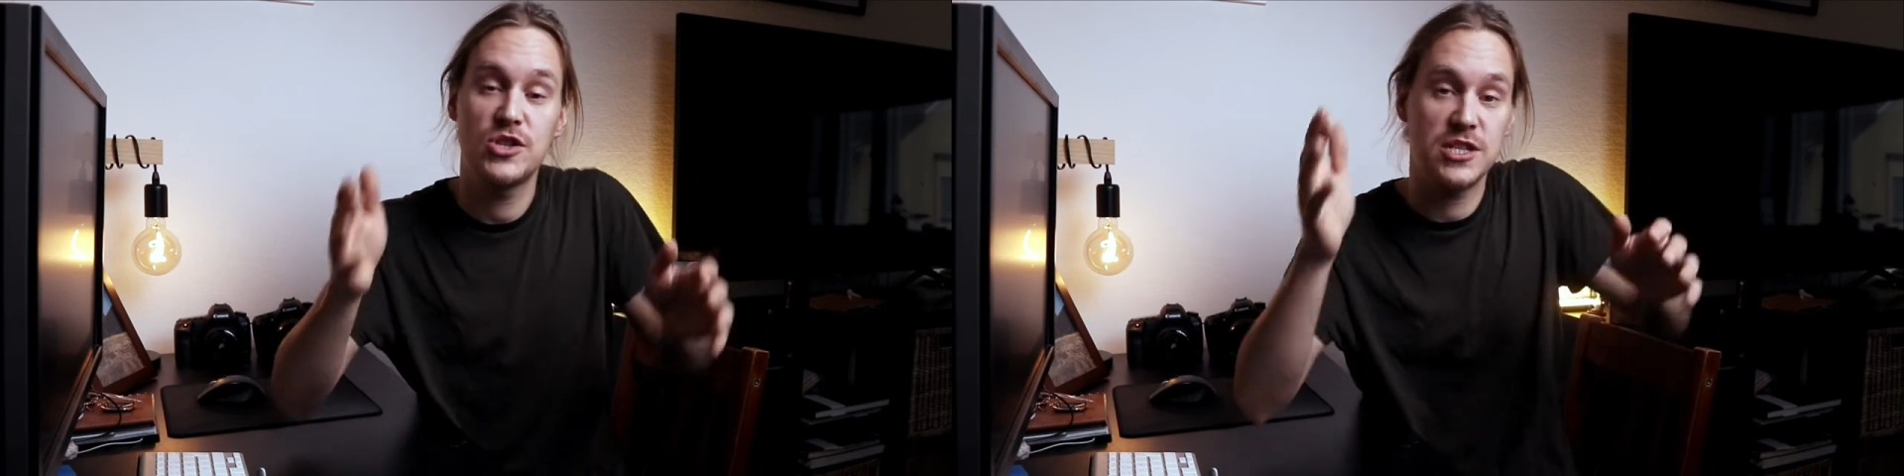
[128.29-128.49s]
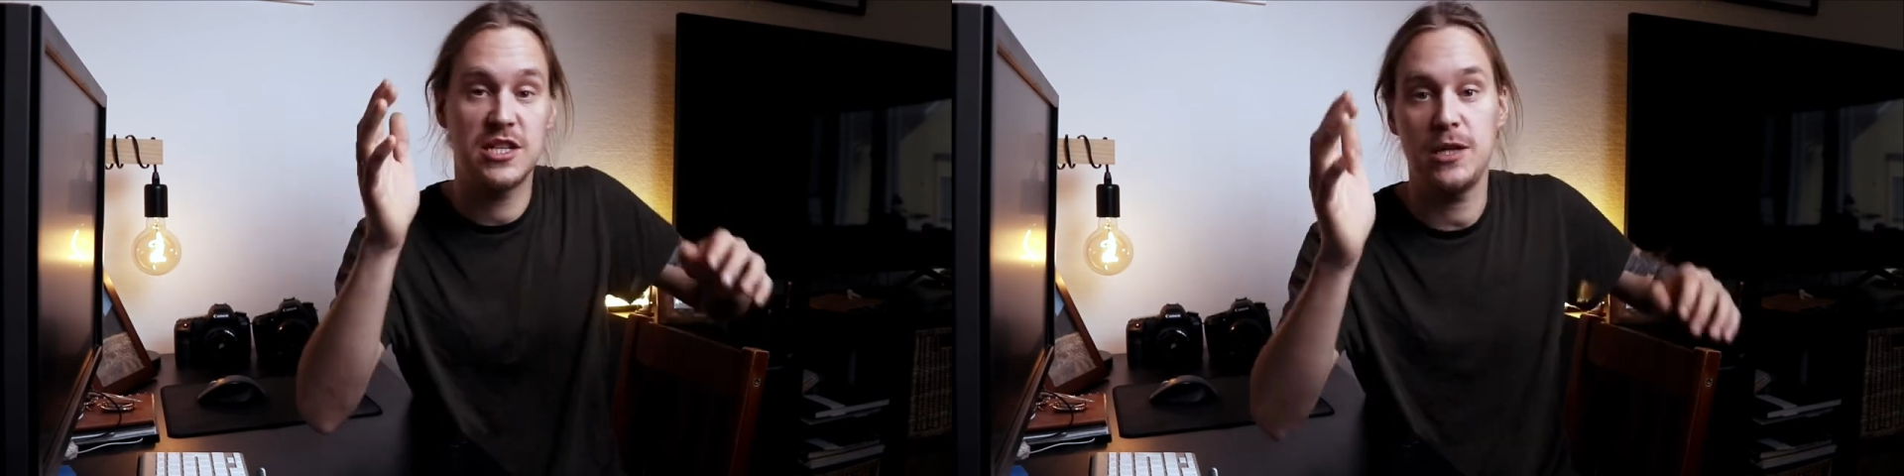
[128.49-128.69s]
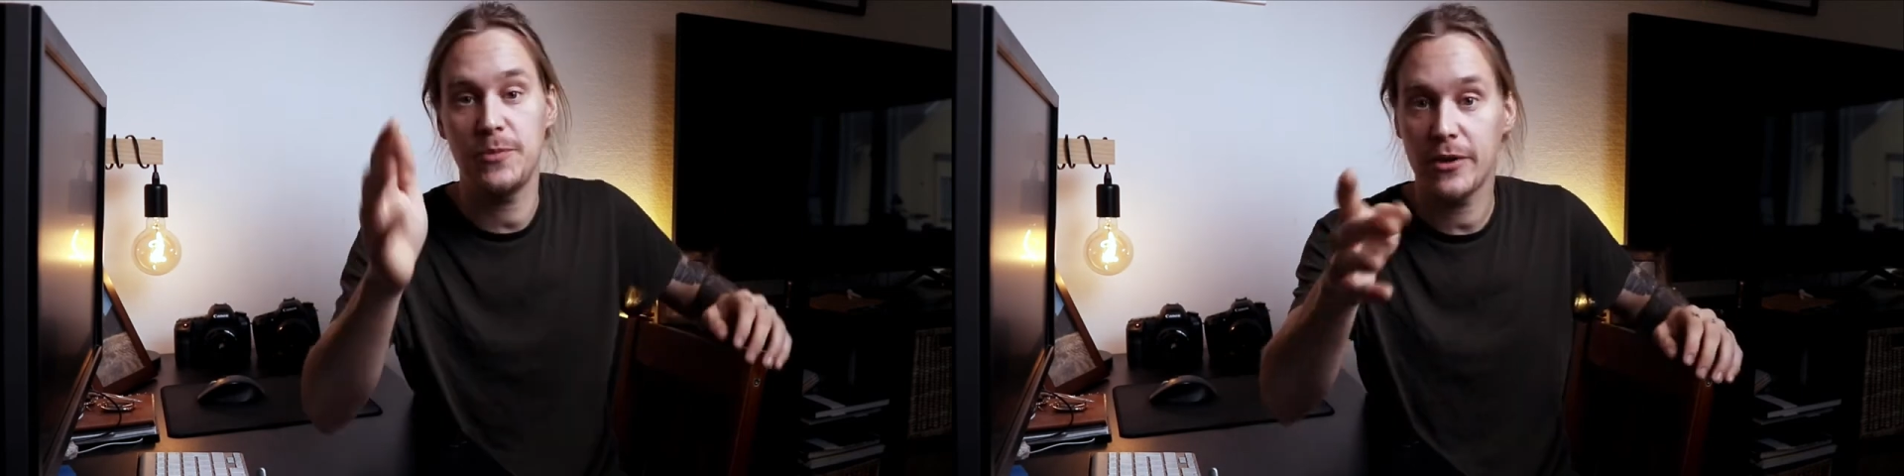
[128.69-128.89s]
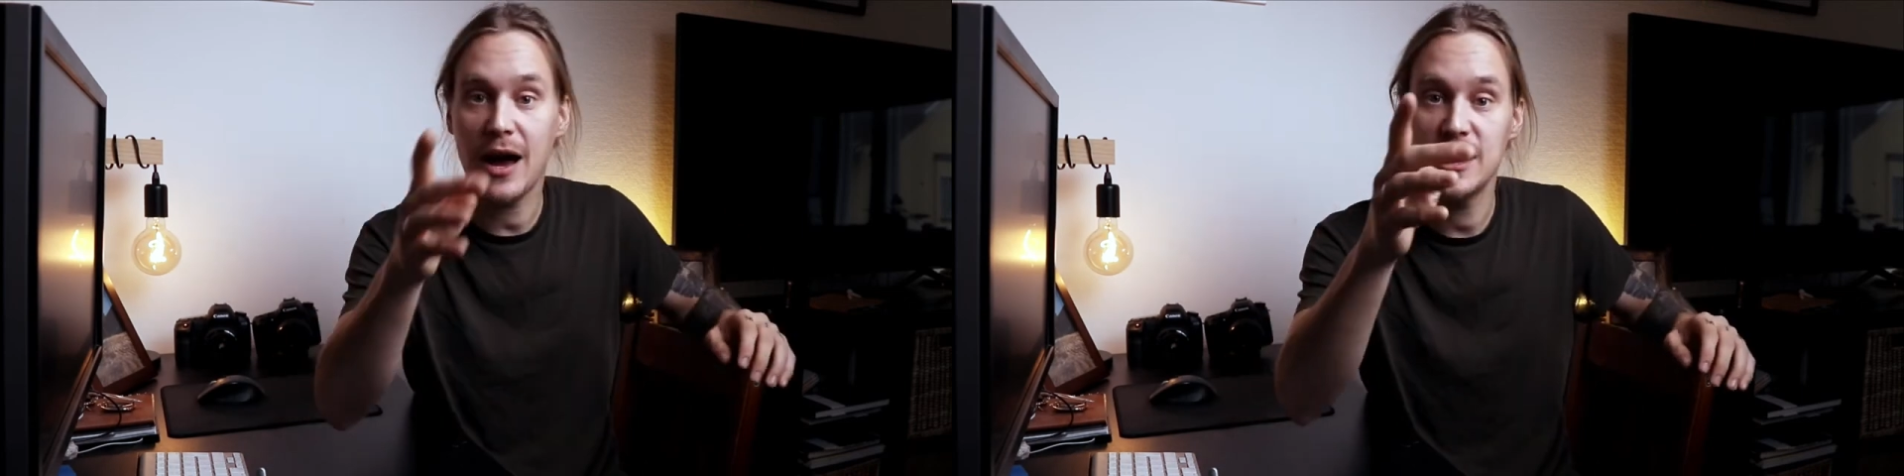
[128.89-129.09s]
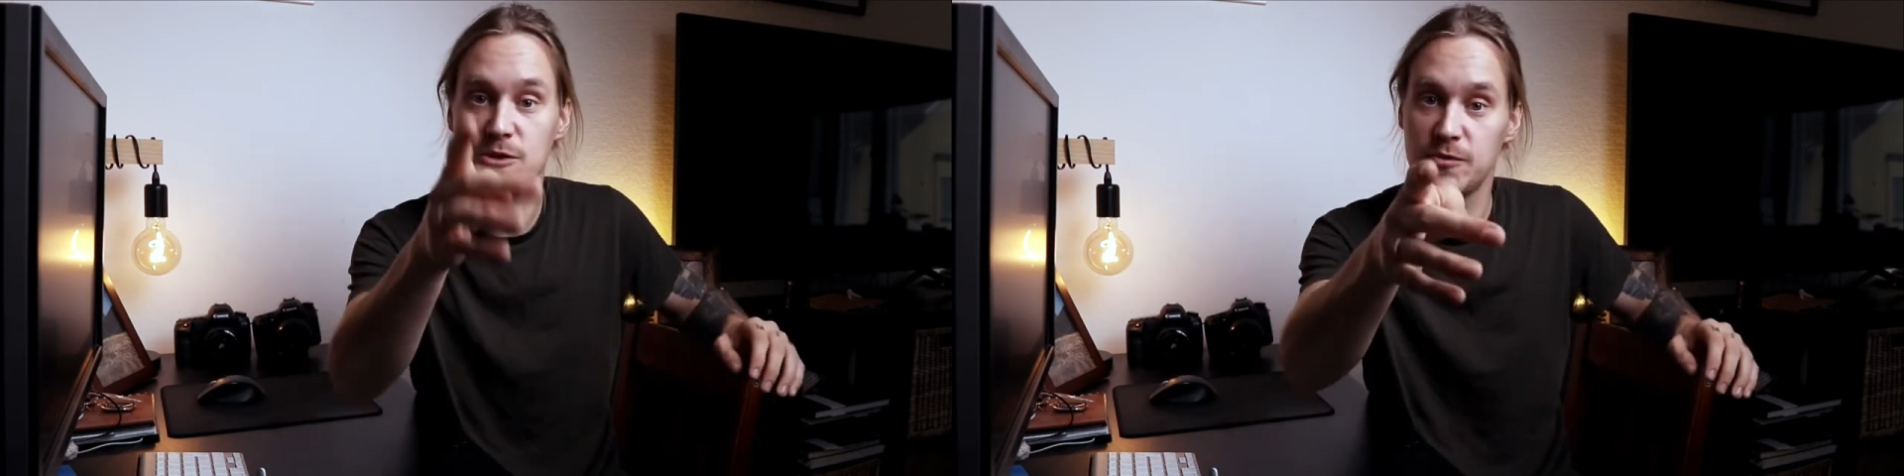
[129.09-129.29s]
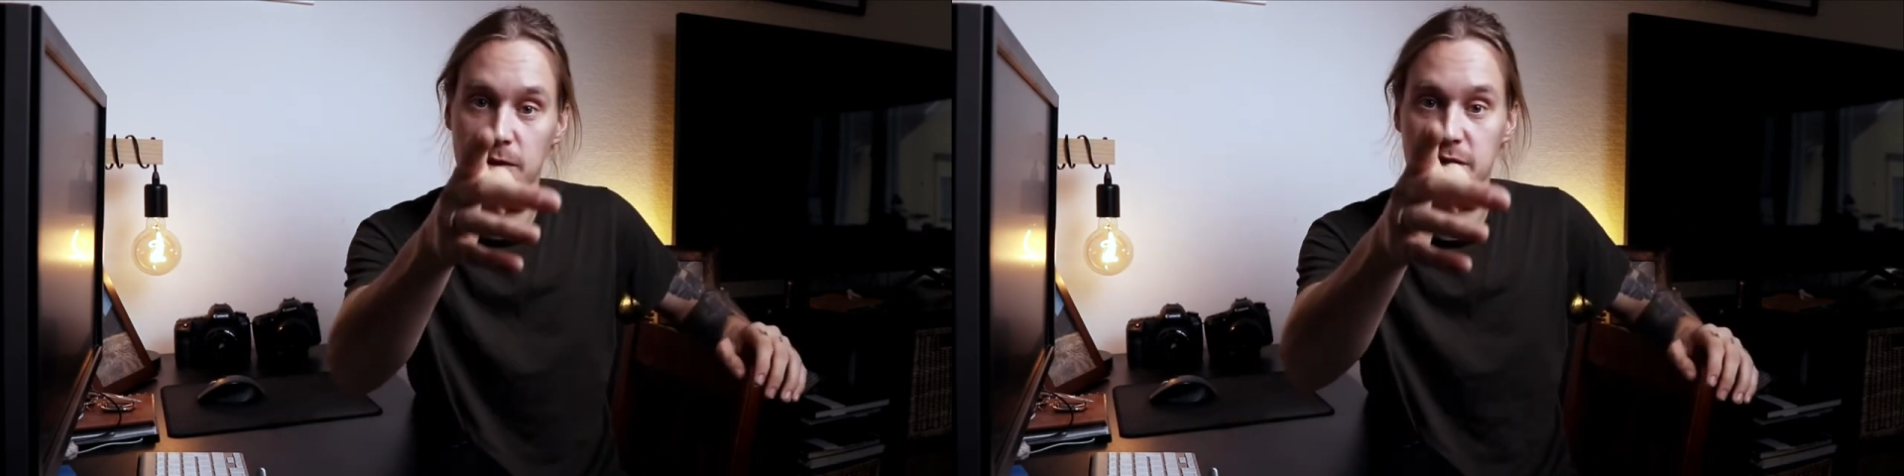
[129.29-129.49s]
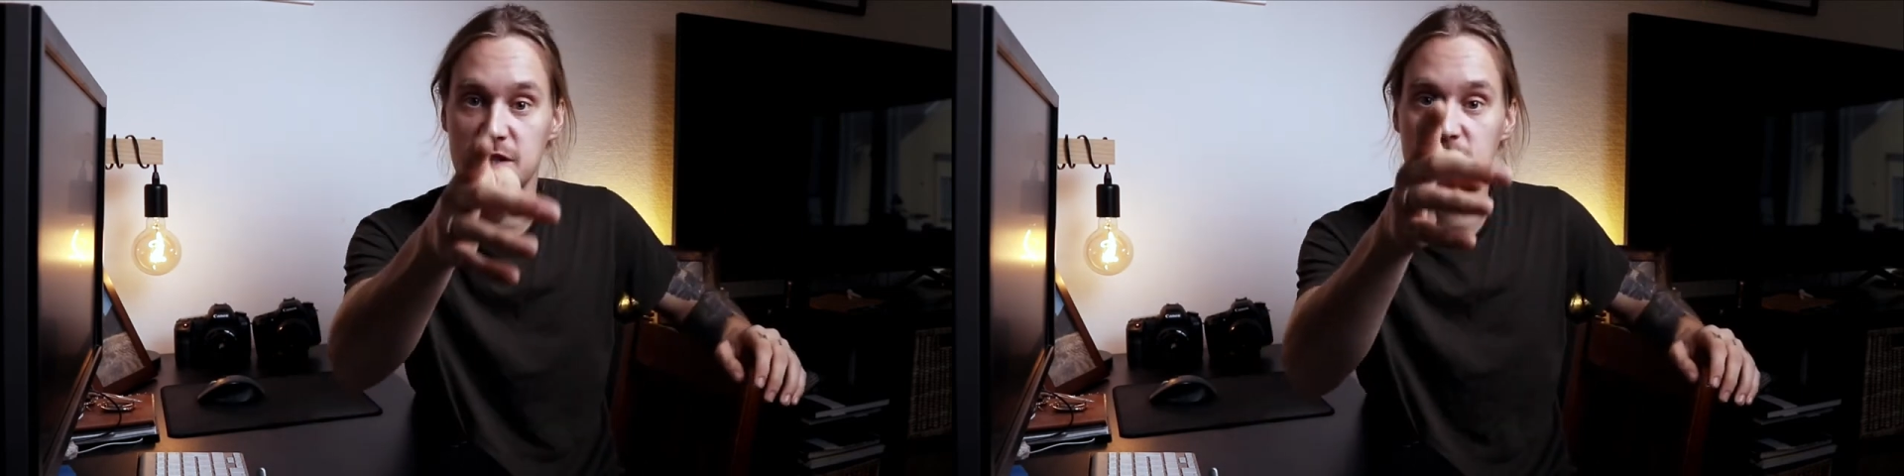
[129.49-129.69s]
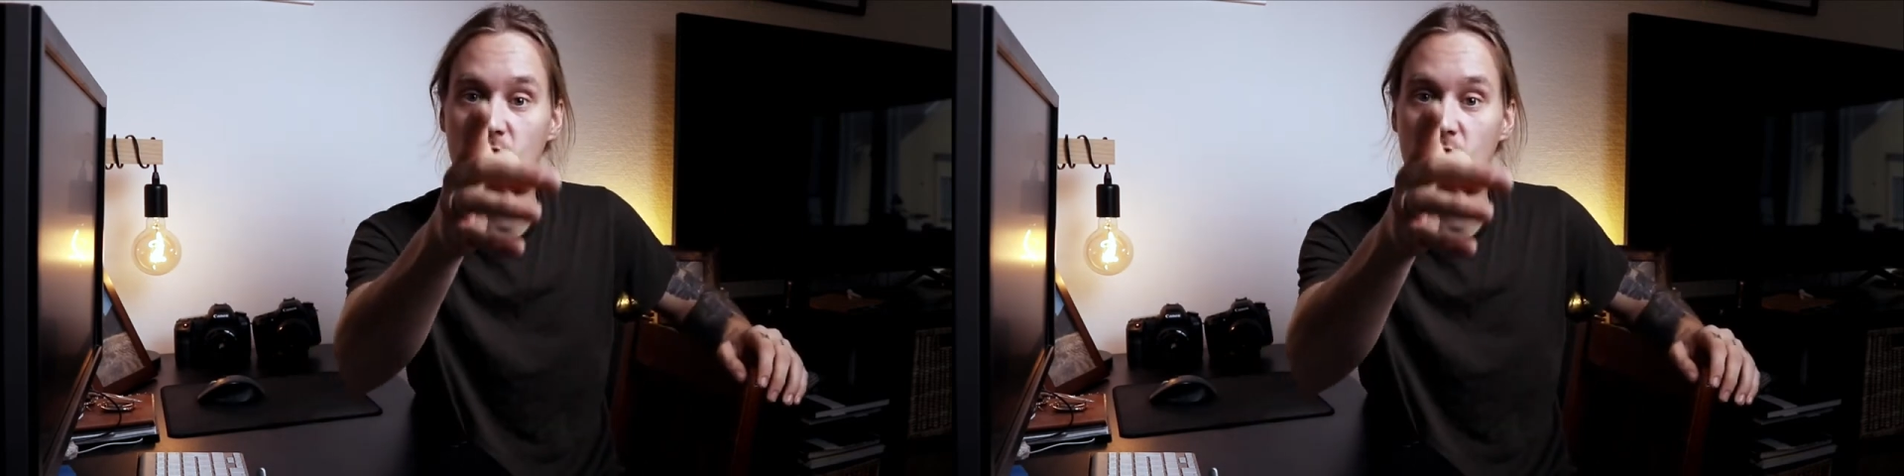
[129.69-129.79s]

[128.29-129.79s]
just keep your eyes focused